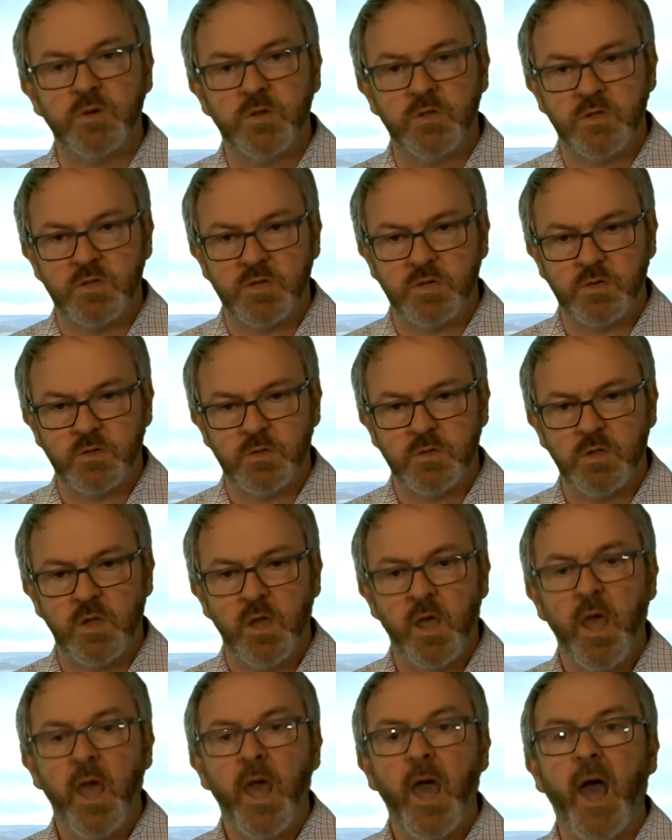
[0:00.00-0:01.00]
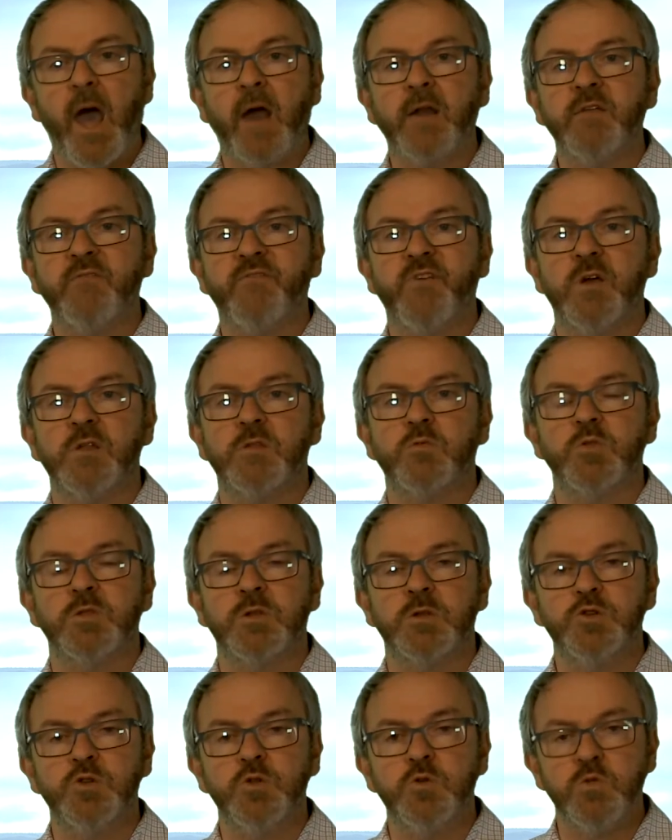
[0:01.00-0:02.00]
decisions and you're faced with the
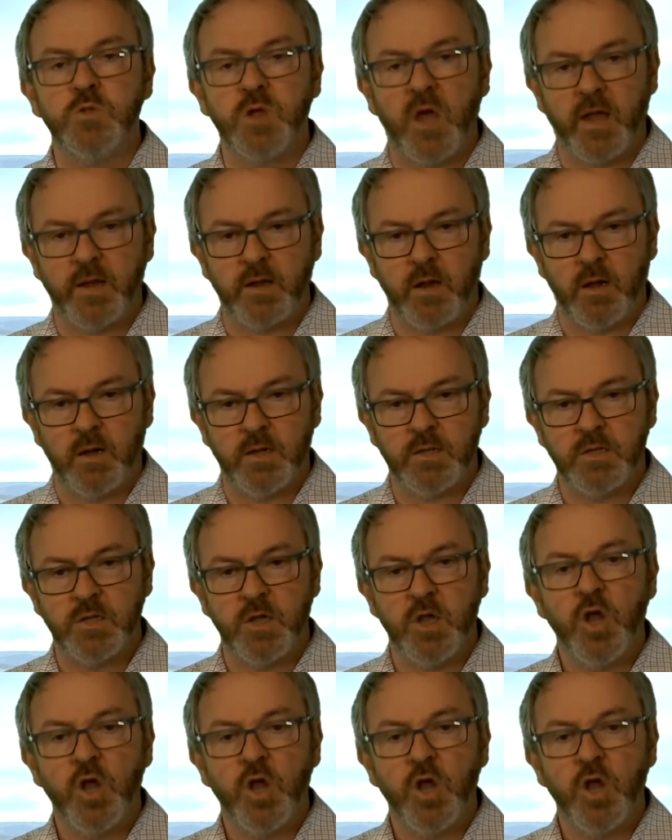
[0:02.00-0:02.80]
news headlines,